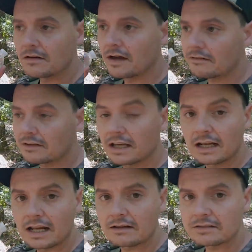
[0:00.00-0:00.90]

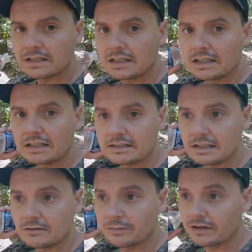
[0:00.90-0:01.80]
everything that I've seen is
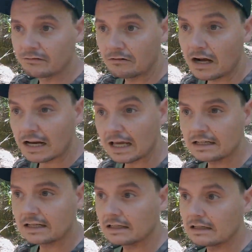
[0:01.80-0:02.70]
either being right
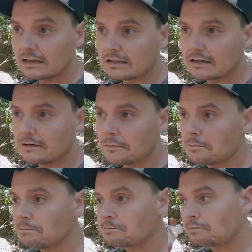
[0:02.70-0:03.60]
at daylight
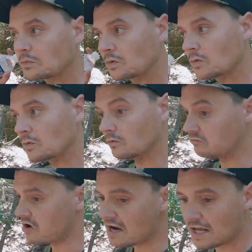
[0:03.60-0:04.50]
or
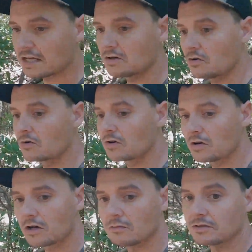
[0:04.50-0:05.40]
right at dark
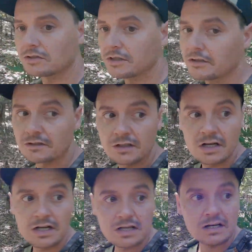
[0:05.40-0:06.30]
coming through here.
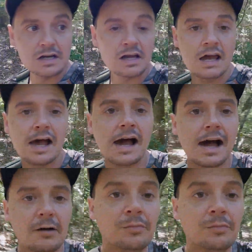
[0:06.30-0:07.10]
I